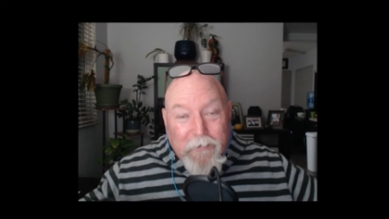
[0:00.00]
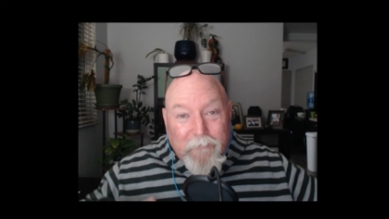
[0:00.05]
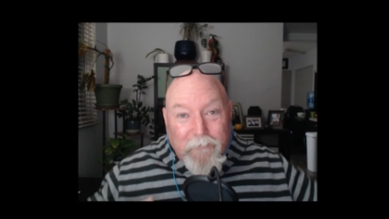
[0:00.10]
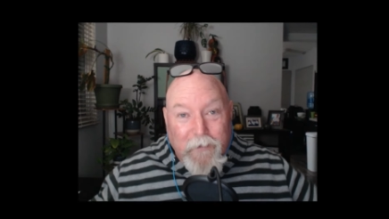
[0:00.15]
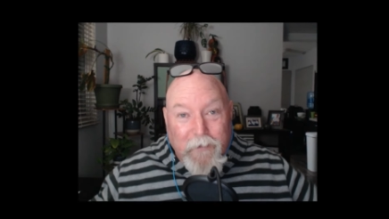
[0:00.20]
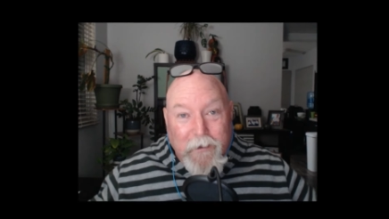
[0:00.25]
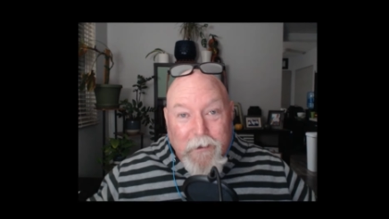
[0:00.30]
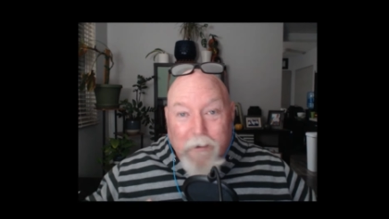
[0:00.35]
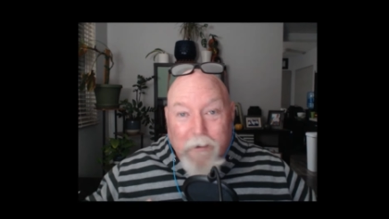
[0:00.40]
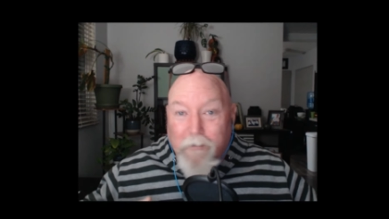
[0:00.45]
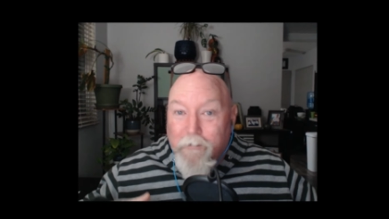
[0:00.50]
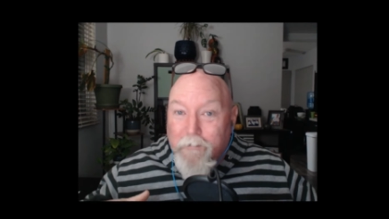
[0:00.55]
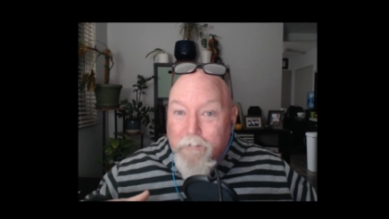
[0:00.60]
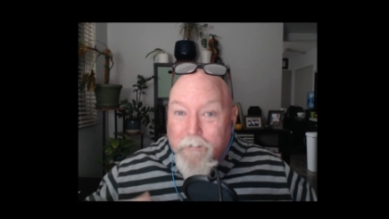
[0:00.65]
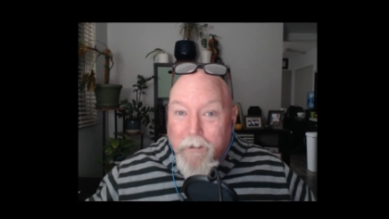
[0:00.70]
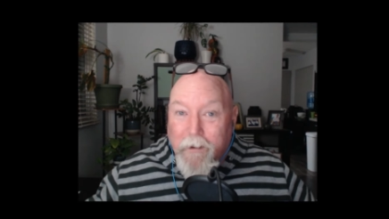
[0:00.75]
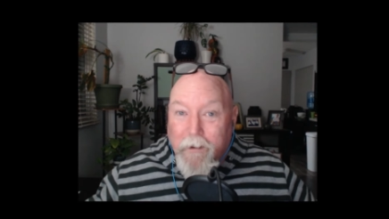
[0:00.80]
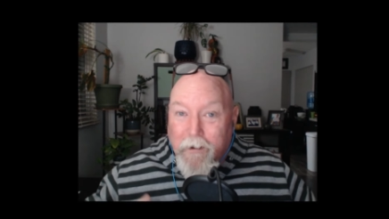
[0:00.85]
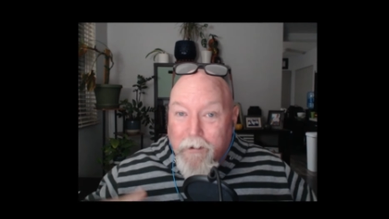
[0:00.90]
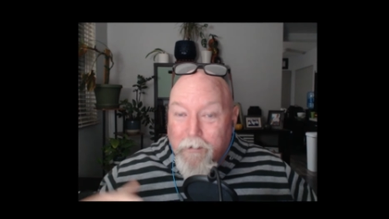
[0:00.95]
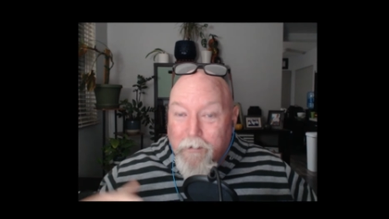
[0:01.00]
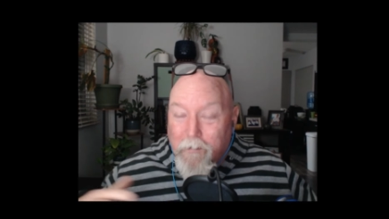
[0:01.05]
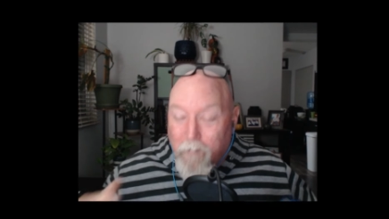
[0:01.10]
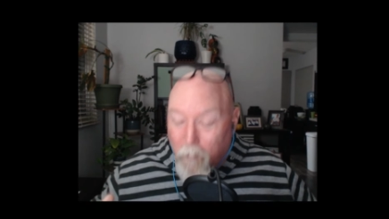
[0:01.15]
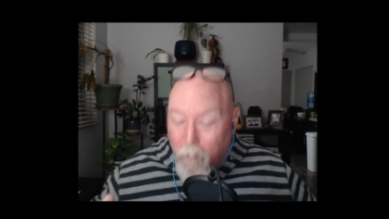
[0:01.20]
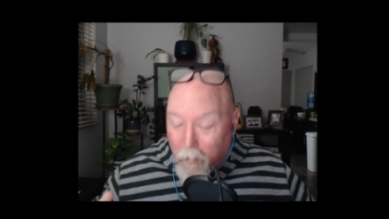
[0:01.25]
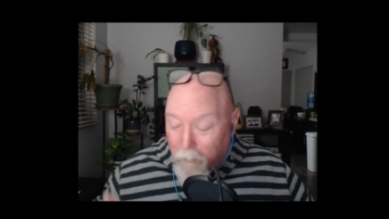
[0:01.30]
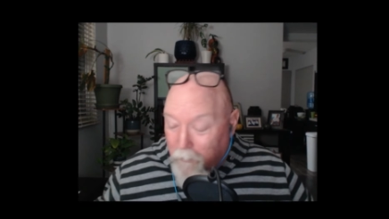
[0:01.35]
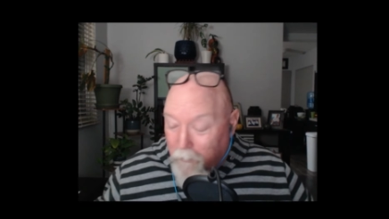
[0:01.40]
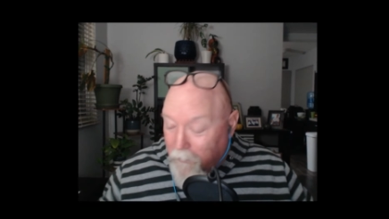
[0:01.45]
video than
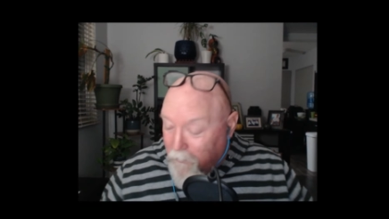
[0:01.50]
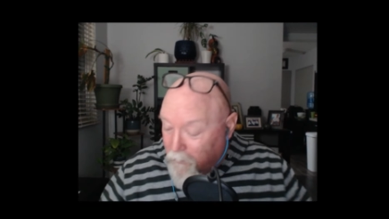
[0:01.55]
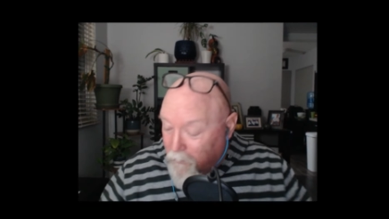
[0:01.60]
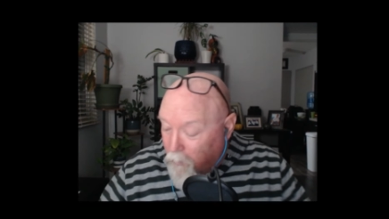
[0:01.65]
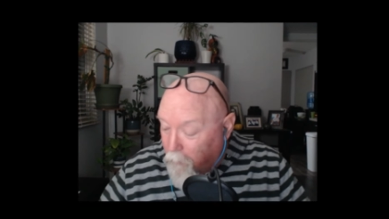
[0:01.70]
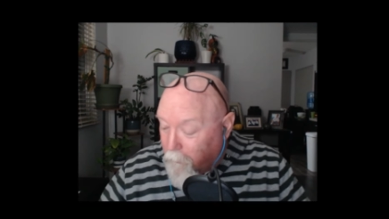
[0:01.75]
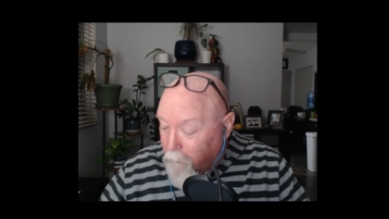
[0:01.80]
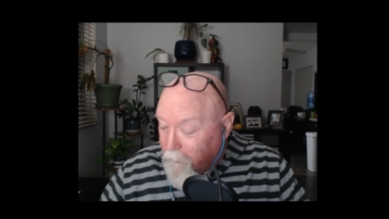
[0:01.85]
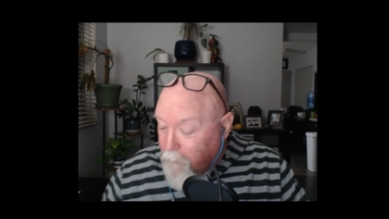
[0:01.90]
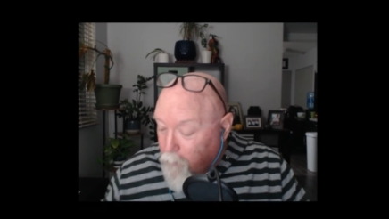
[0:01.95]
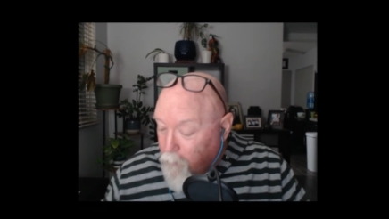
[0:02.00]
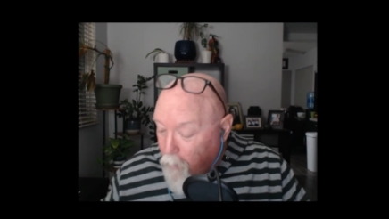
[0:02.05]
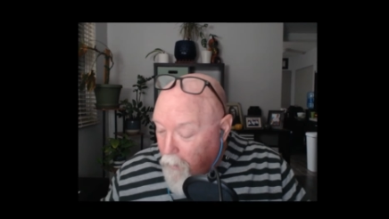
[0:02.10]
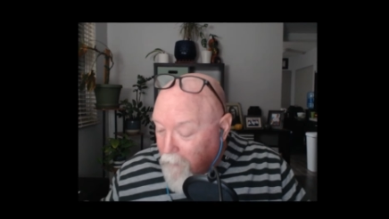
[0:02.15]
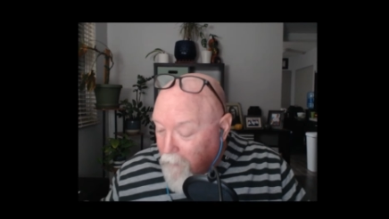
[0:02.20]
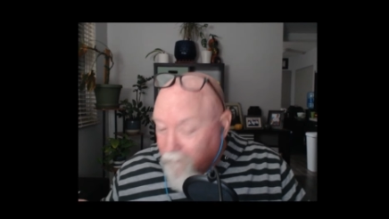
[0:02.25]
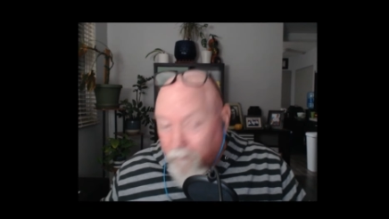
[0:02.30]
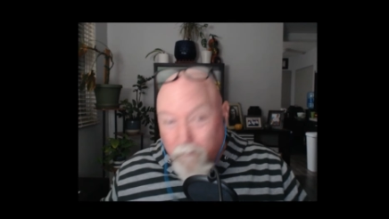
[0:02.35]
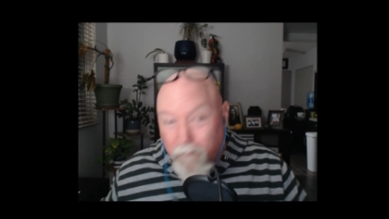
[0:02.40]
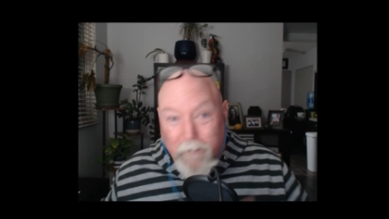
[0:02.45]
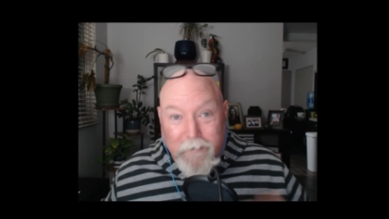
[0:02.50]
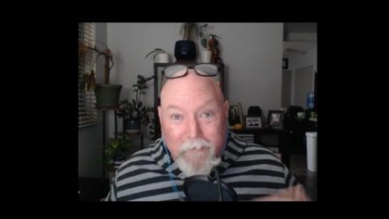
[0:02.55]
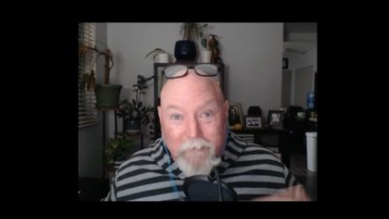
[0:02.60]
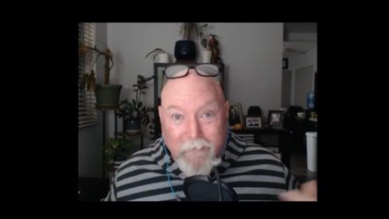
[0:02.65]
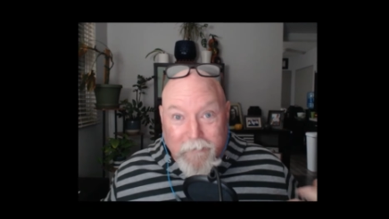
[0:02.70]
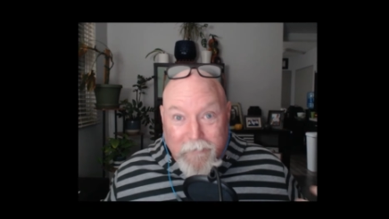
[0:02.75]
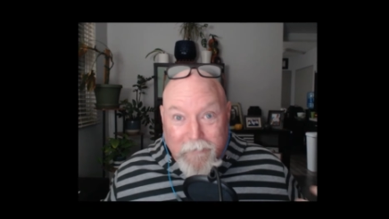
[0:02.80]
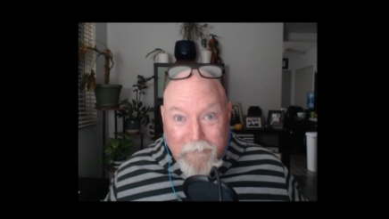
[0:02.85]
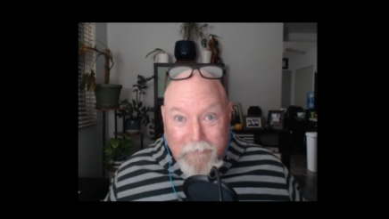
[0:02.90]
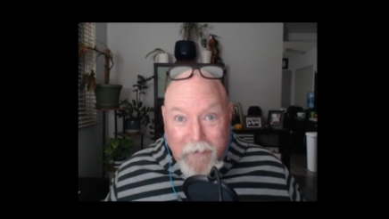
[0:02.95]
what we normally watch, which
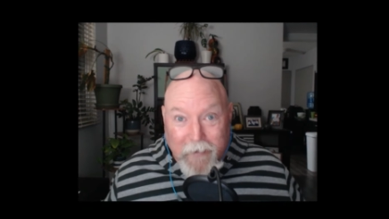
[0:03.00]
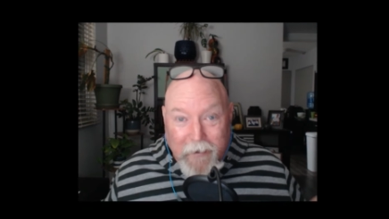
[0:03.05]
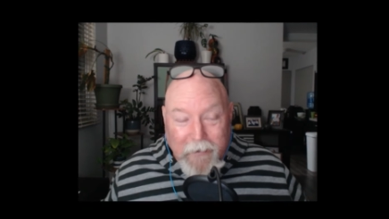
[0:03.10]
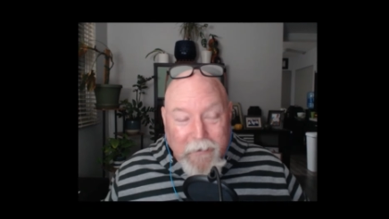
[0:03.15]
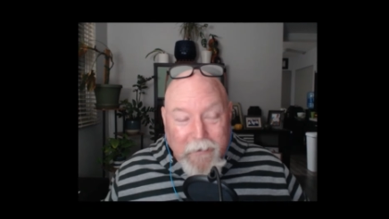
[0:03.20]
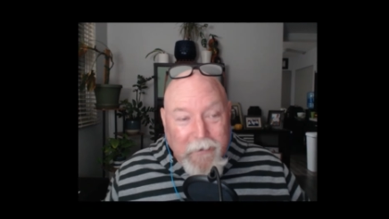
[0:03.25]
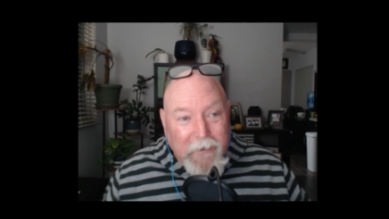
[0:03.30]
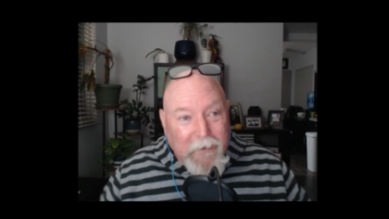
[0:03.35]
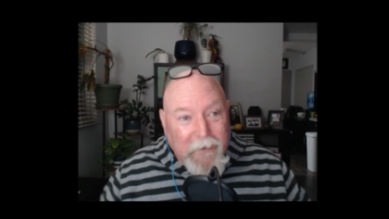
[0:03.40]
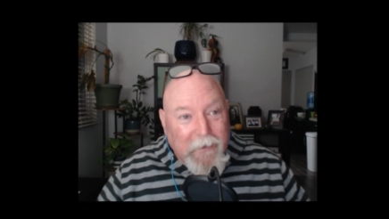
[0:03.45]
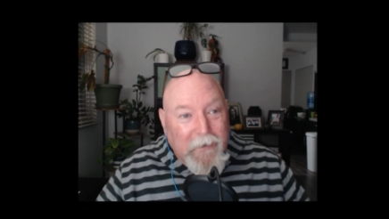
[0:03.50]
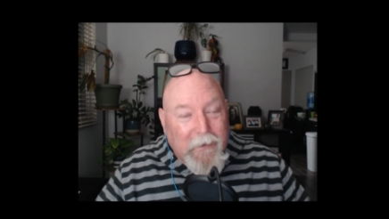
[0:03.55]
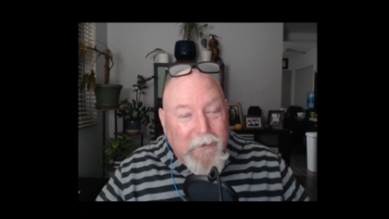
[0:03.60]
is exciting.